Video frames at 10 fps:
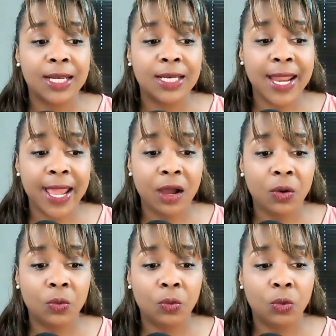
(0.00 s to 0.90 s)

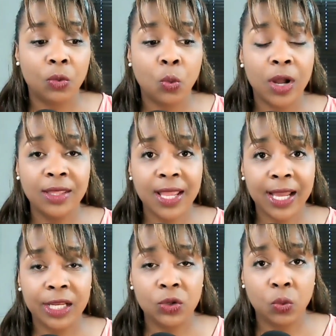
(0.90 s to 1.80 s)
Now, one thing
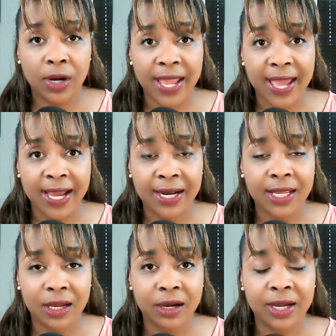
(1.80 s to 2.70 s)
I do want to add
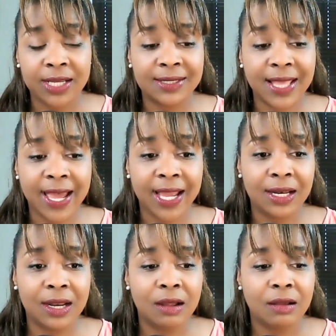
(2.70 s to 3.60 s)
here is that
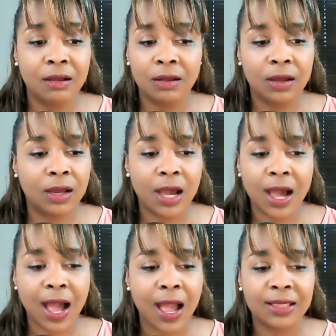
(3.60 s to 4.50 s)

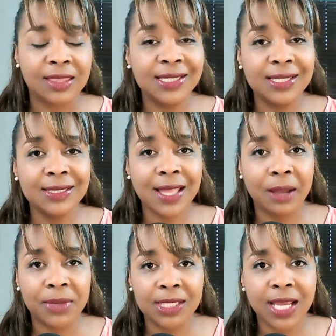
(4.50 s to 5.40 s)
this is
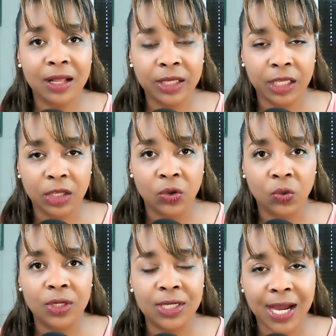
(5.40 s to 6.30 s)
not me telling
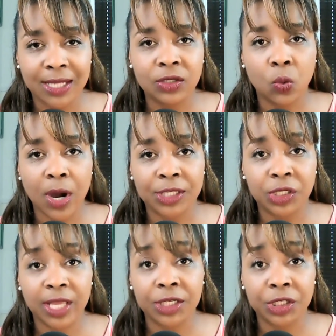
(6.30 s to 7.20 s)
you not to watch
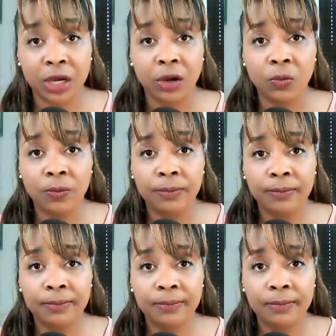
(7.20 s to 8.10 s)
that show.
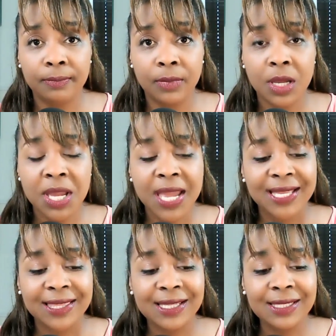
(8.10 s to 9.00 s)

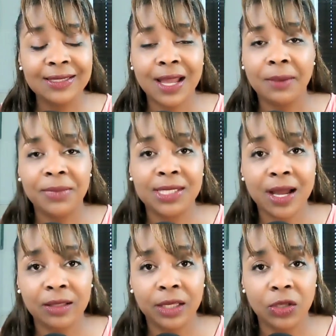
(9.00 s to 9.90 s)
This is not me
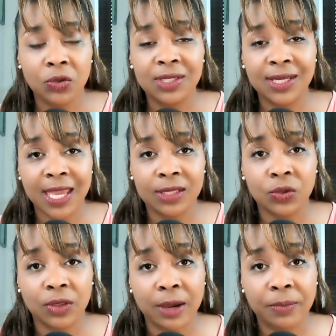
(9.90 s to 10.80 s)
telling you to
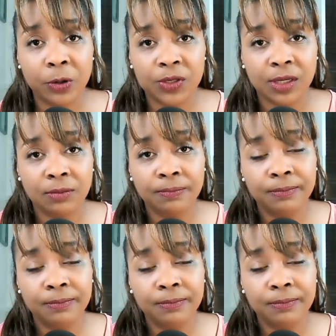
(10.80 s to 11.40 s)
cancel that person.